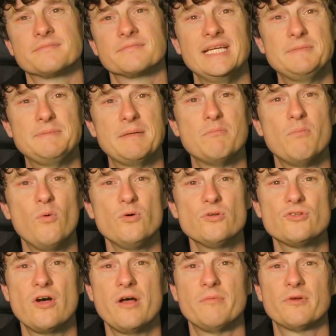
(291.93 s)
He spent more
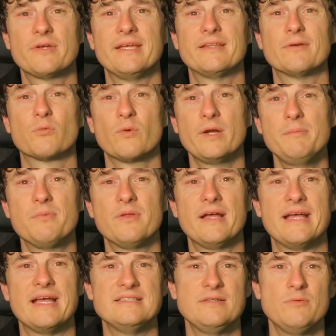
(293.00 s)
time looking at the
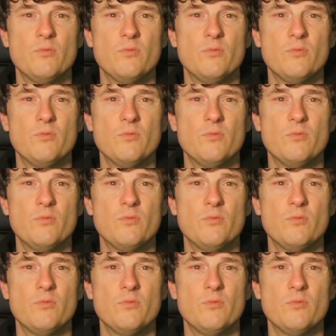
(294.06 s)
replay as he